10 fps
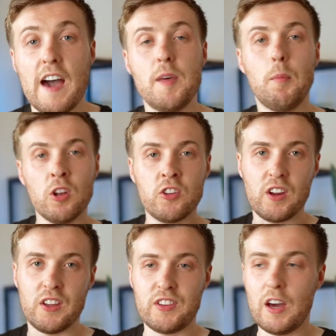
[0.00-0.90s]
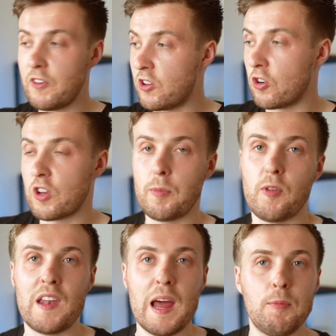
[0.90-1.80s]
And the monitor itself is hooked up to
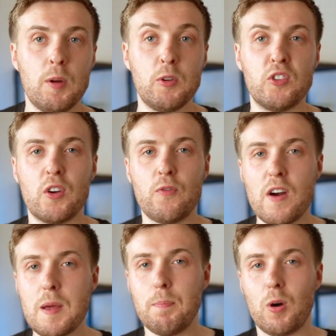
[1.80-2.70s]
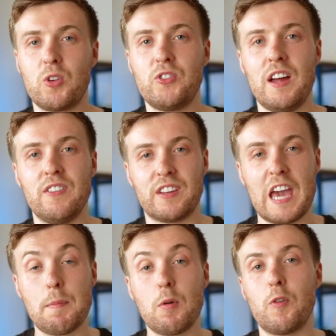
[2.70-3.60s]
the laptop using a very bog-standard
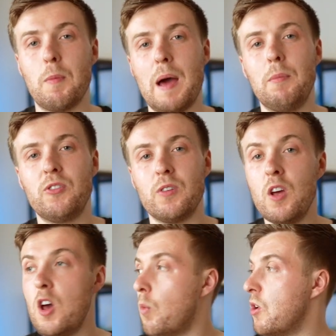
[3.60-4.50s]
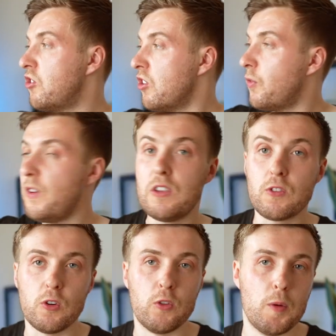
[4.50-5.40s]
cable from Amazon, which just feeds
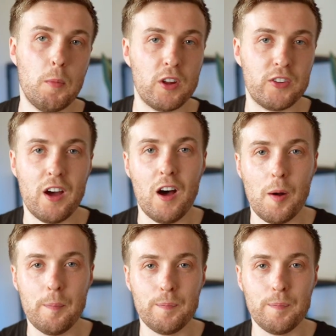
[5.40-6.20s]
through the monitor arm.